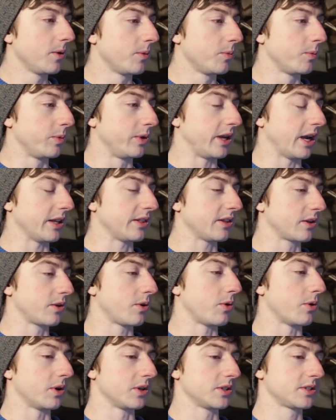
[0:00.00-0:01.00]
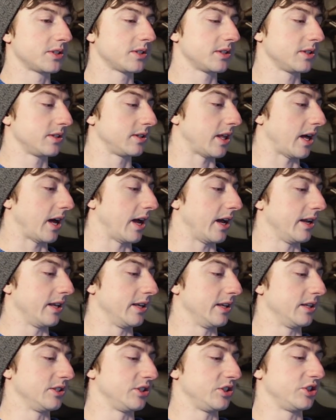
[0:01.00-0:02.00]
We get the course that
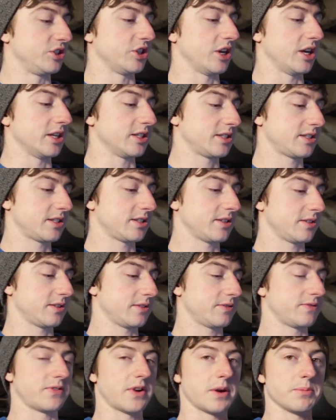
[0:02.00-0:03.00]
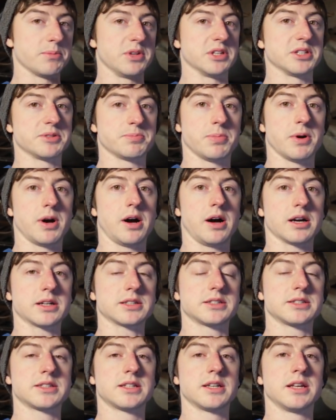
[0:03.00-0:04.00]
is just from this
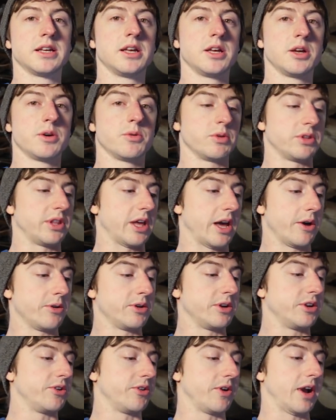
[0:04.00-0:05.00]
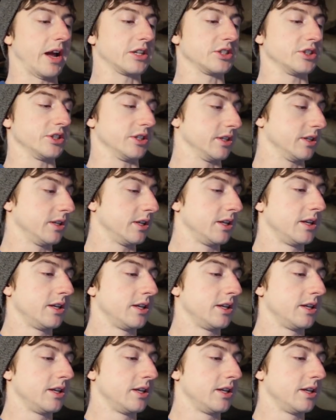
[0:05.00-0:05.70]
box without a direction.